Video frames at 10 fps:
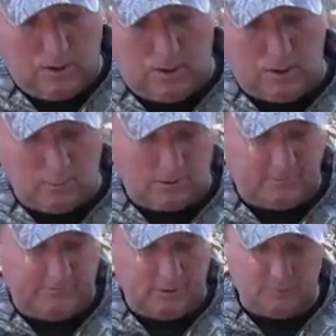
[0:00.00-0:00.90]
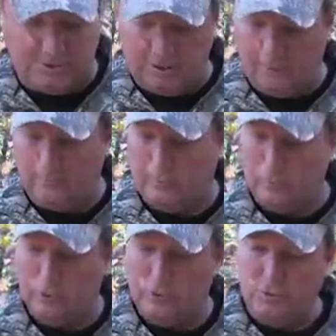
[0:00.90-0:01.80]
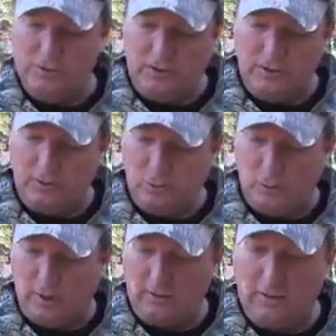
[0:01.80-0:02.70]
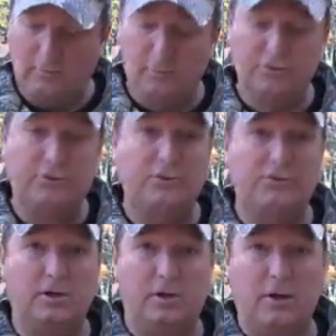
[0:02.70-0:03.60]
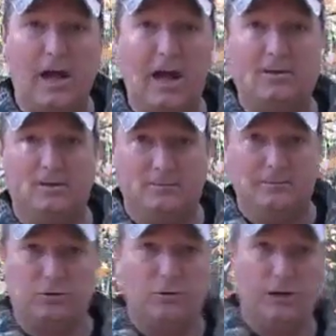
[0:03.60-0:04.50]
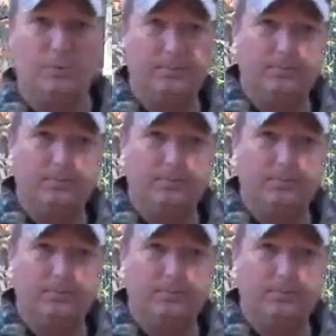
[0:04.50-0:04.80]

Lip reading: and we're going to fill it with scent. We're using Wildlife Research Center Active Scrape.